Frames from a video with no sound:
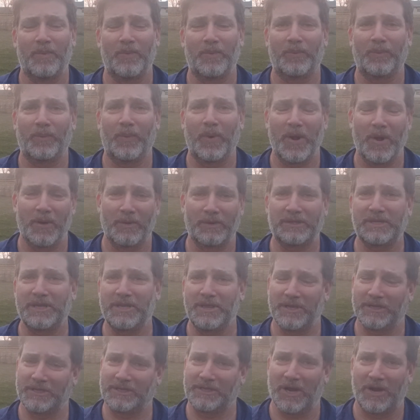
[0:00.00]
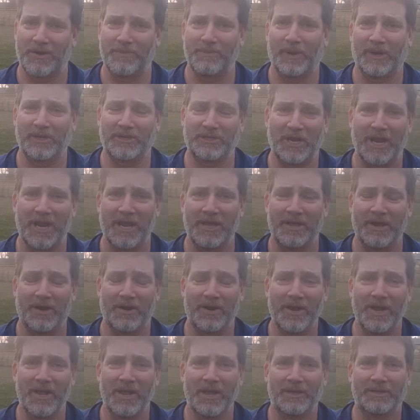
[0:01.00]
we don't see the sun much either.
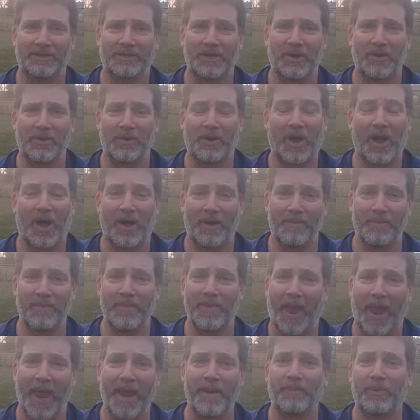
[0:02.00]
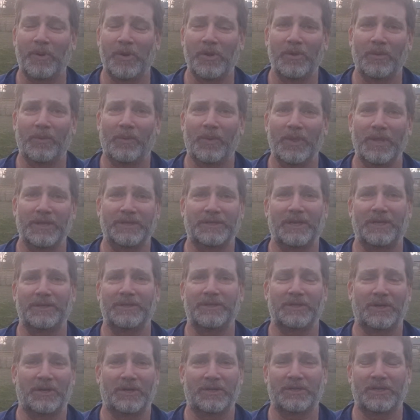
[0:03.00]
So come April, when the sun
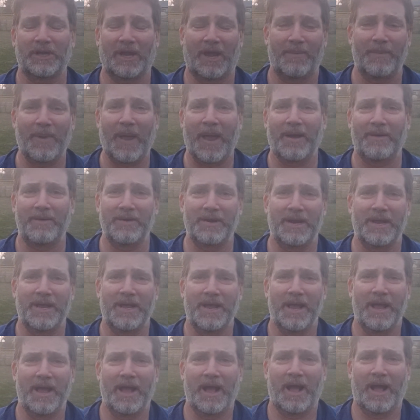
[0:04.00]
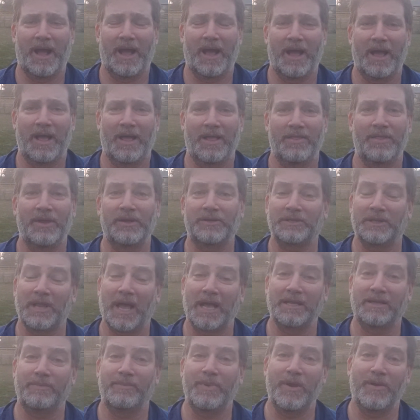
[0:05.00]
starts to come out, there's a
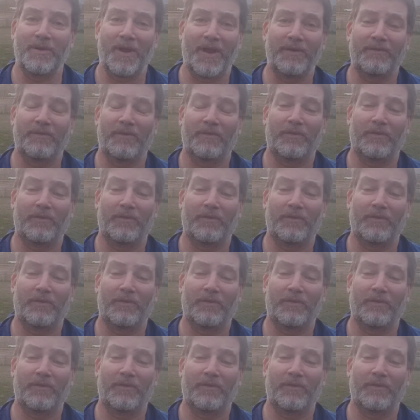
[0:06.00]
lot to be grateful